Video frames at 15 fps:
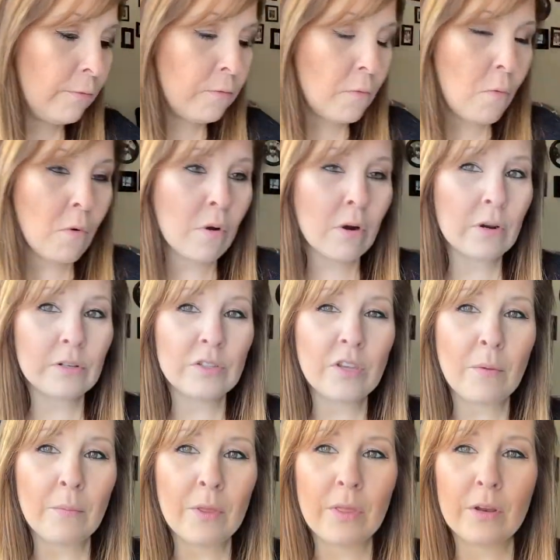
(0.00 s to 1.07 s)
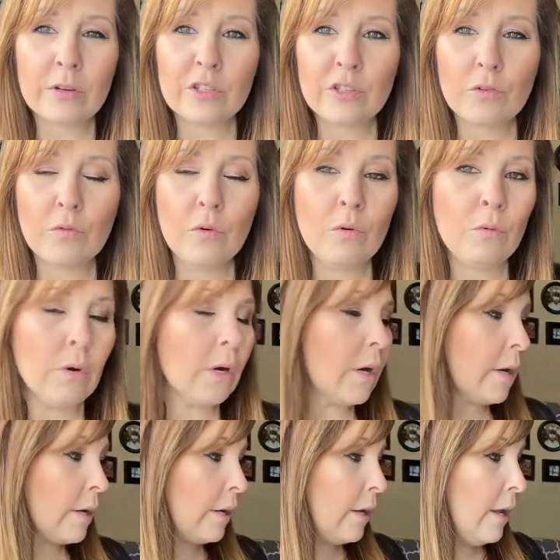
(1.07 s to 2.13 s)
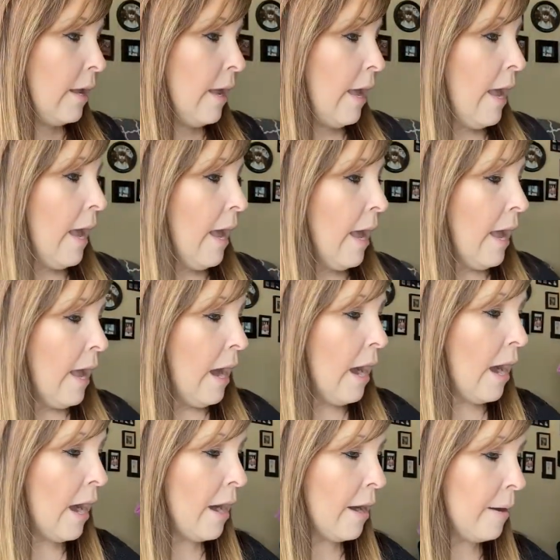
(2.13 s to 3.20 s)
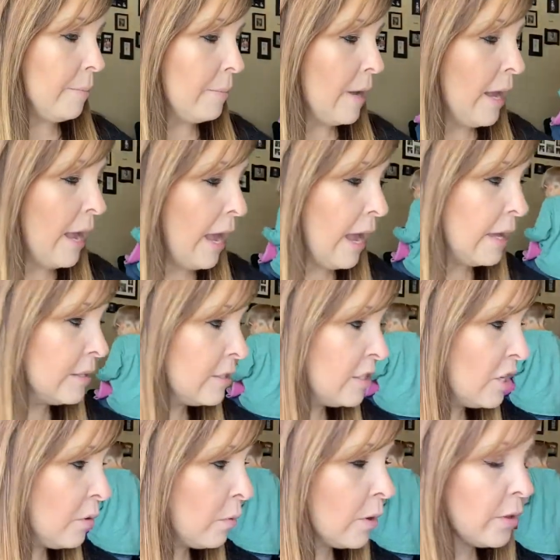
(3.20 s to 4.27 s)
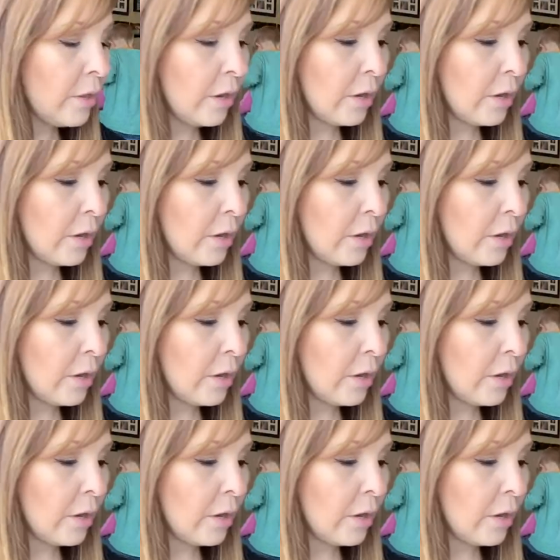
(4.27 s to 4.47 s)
for some of their schoolwork um, and see where they're